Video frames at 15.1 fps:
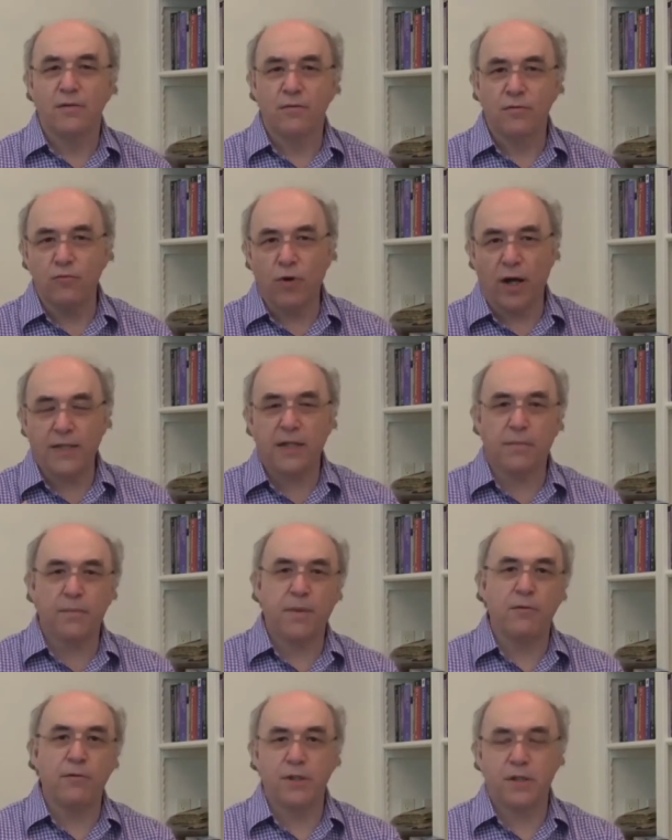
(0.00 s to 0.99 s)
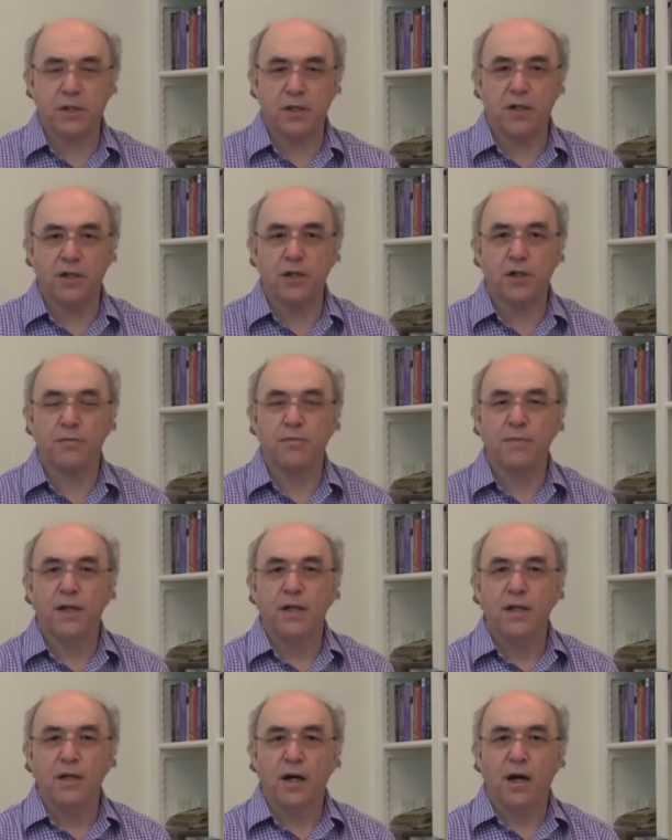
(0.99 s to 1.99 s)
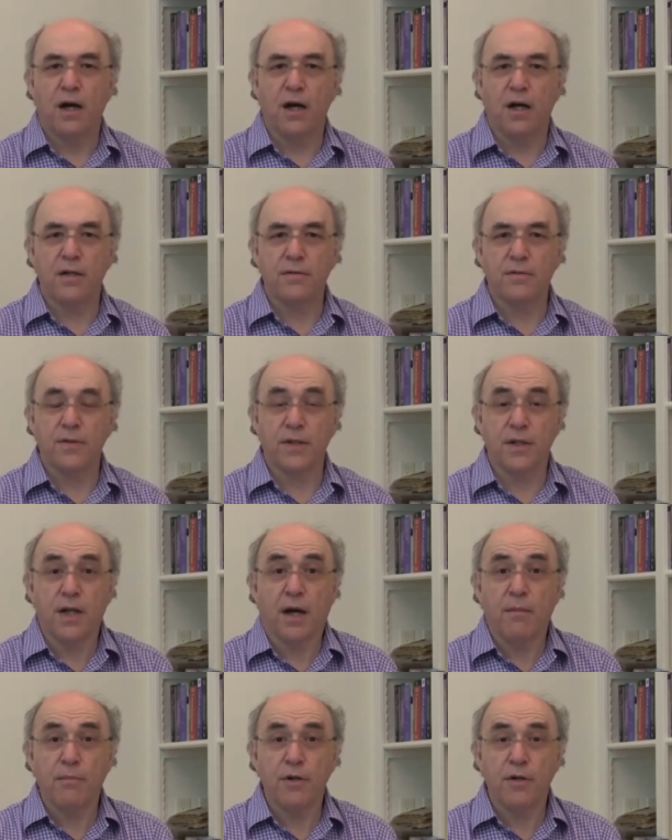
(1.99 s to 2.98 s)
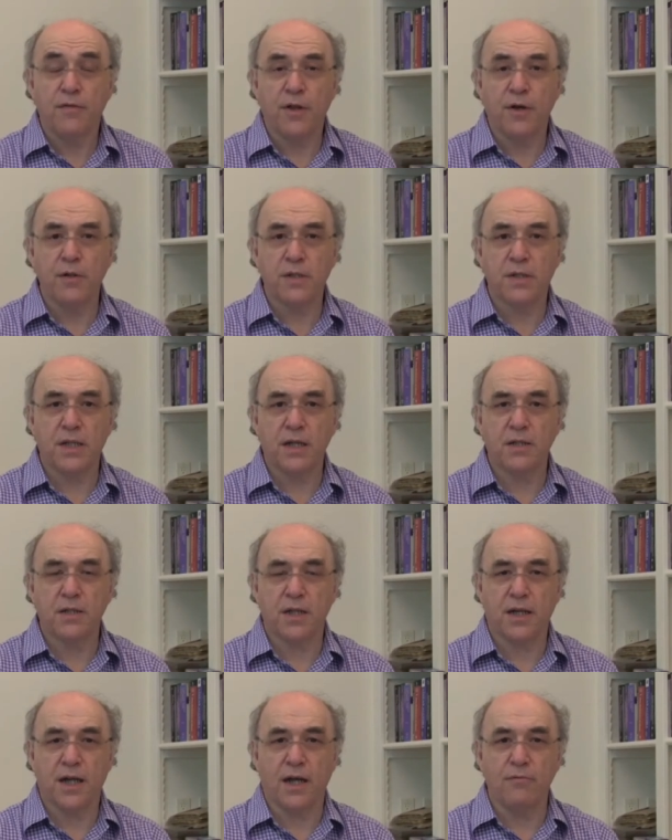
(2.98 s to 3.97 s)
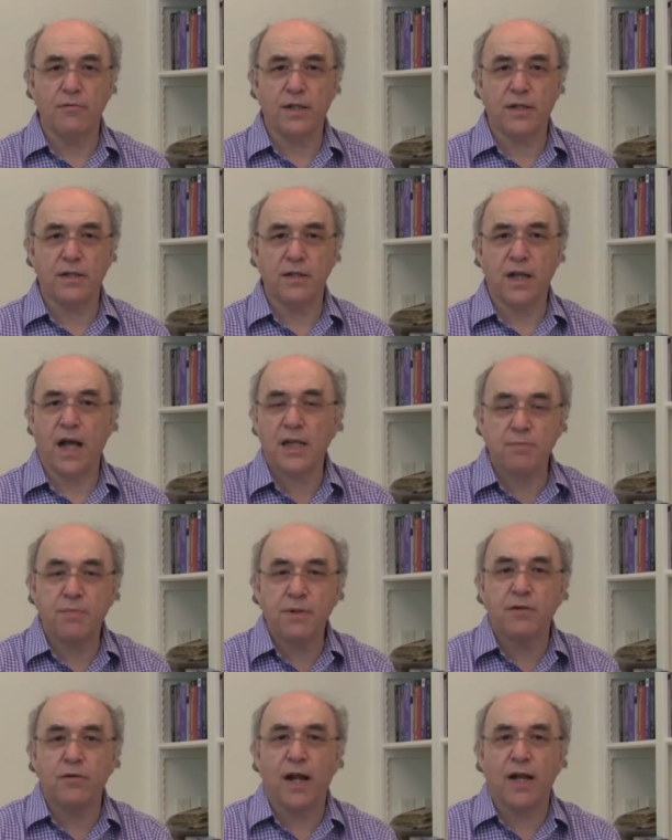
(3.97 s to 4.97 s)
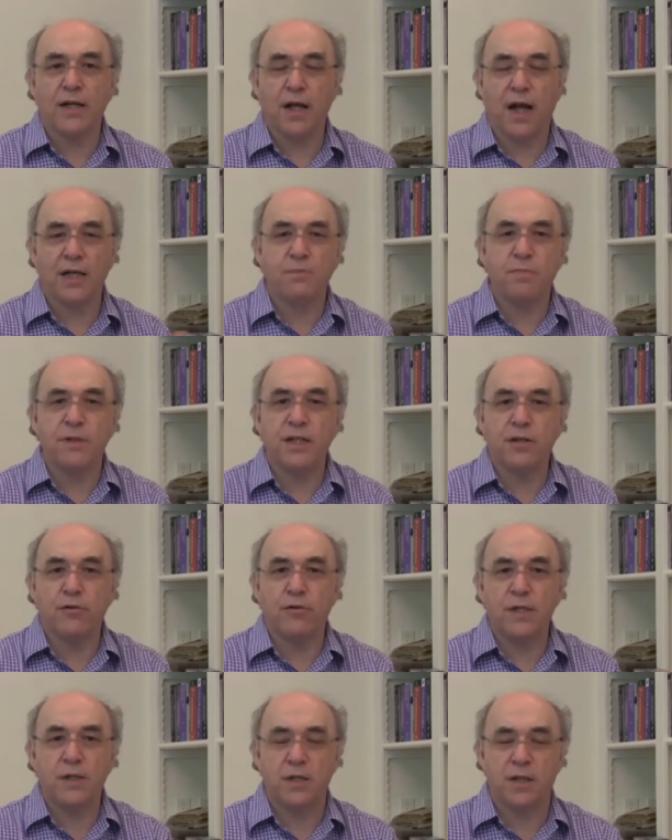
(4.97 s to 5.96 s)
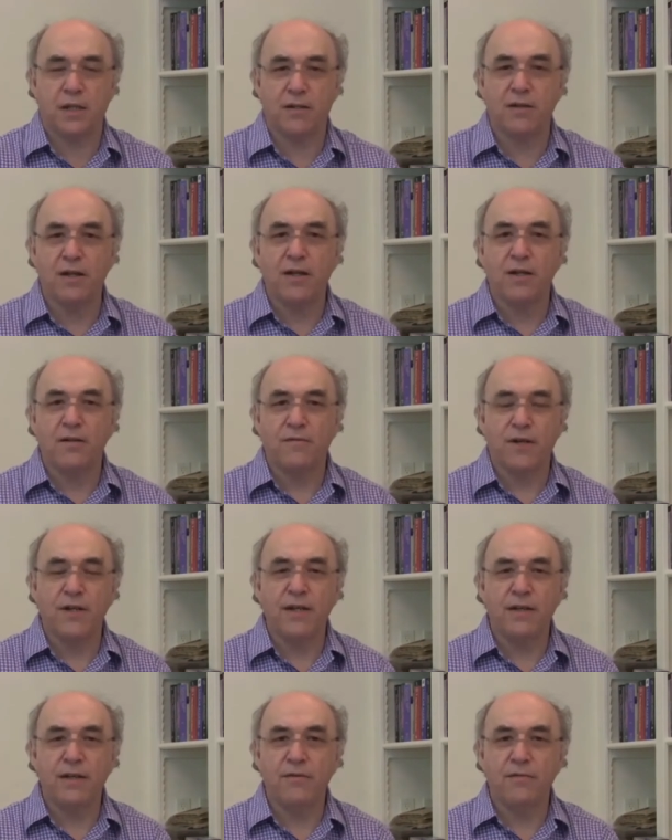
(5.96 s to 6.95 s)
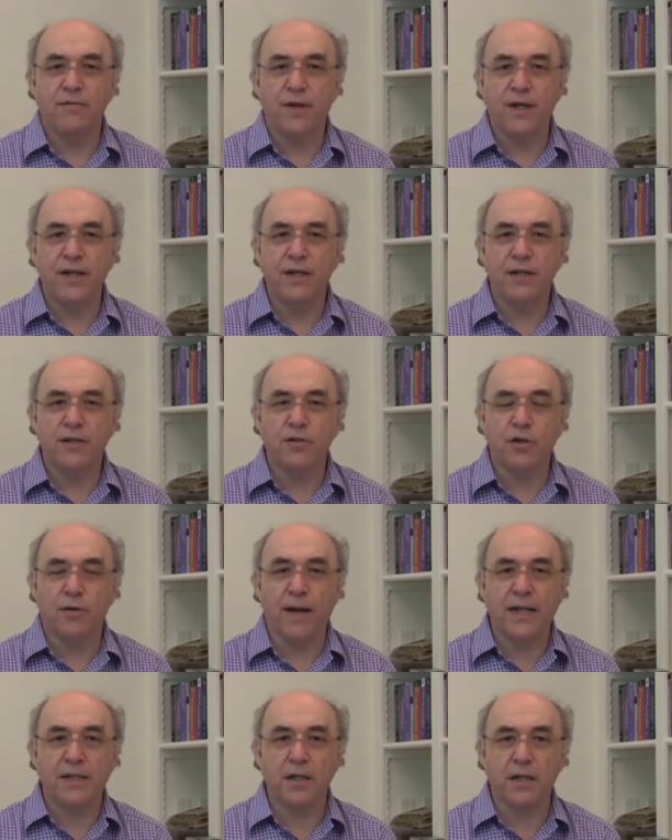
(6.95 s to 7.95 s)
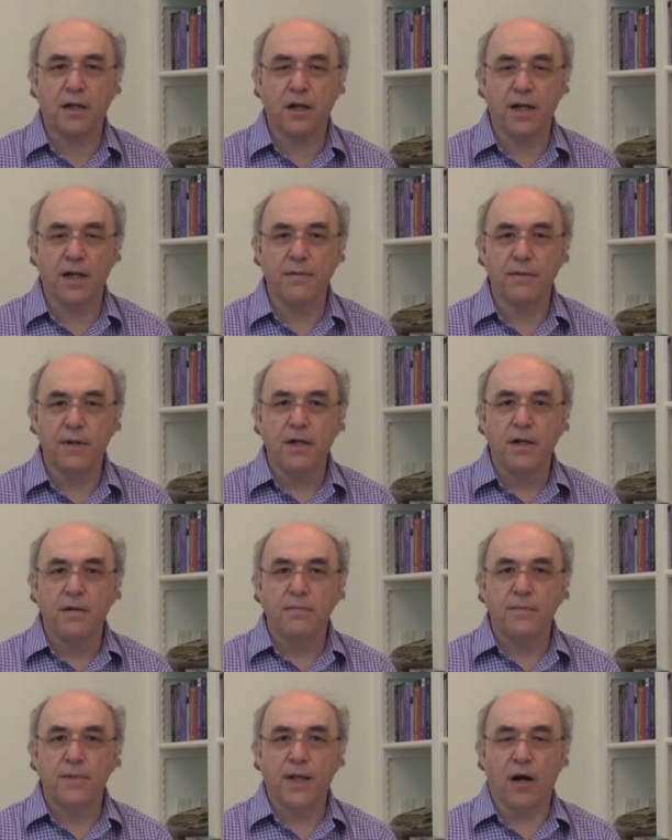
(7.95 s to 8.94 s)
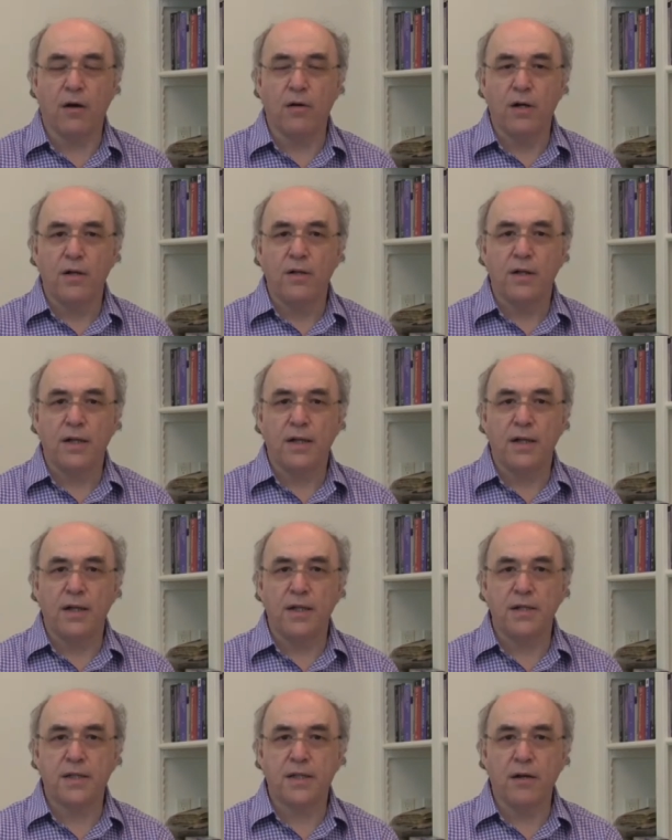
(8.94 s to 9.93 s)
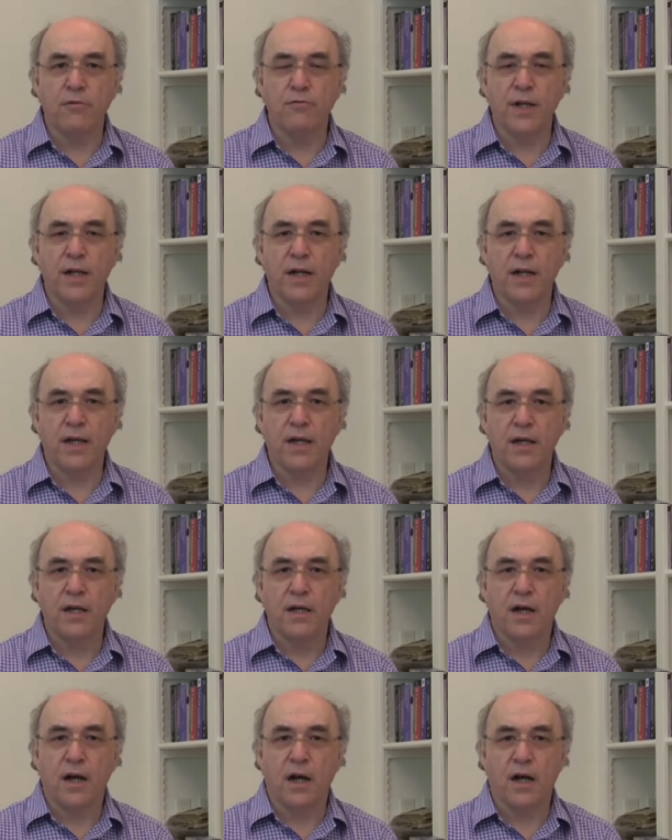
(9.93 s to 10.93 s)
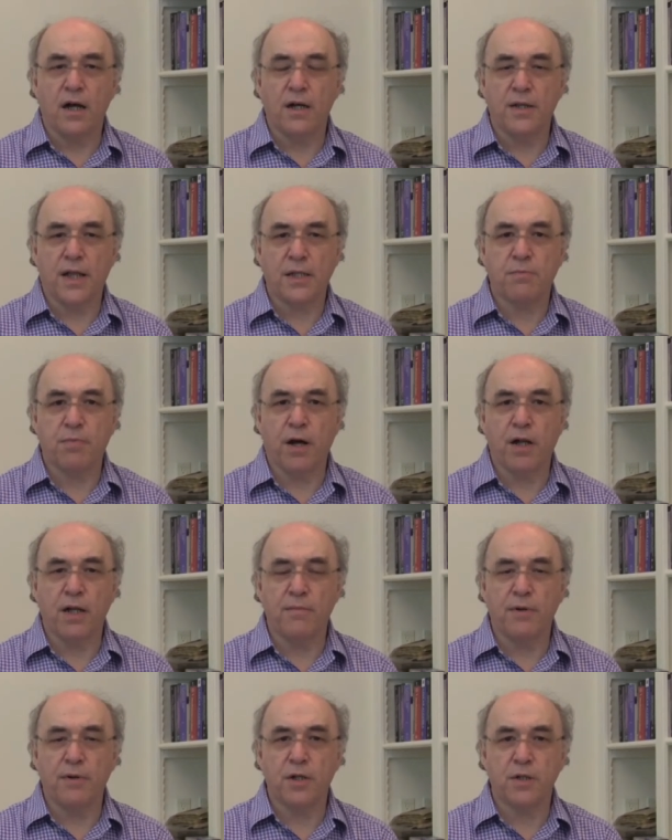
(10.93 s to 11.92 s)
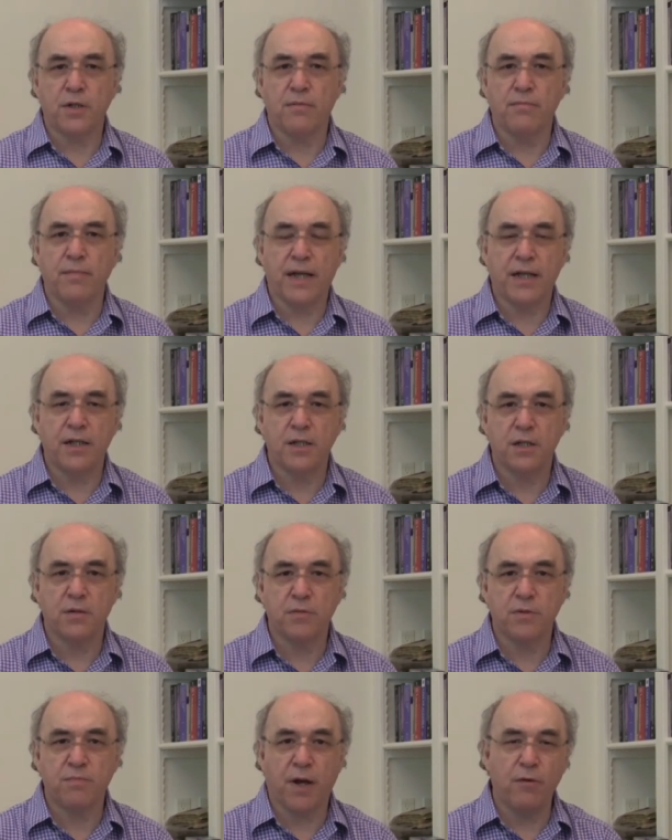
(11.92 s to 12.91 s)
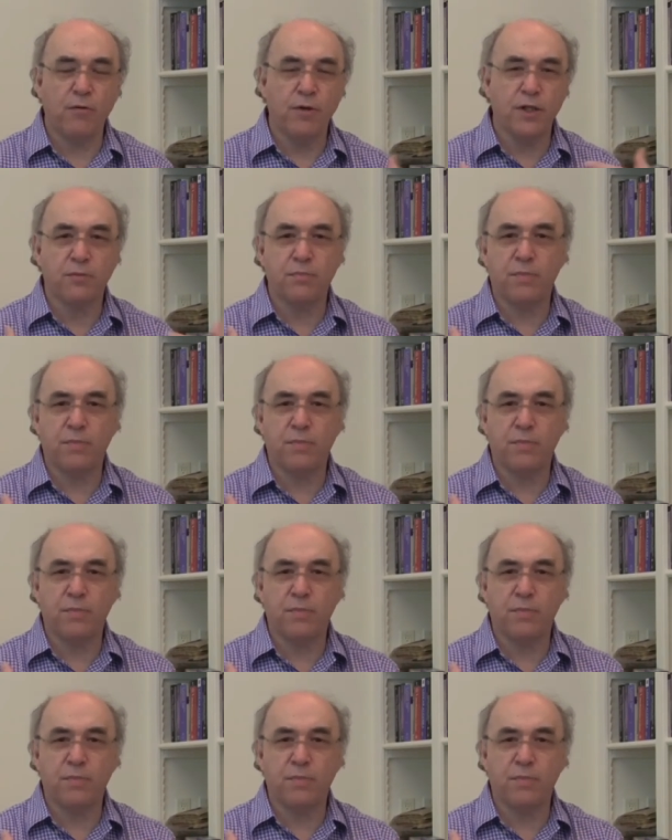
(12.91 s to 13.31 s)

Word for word: write up their research, the number of those things that get written has been increasing very, very dramatically. Now, is there really, and that's partly because of the mechanisms by which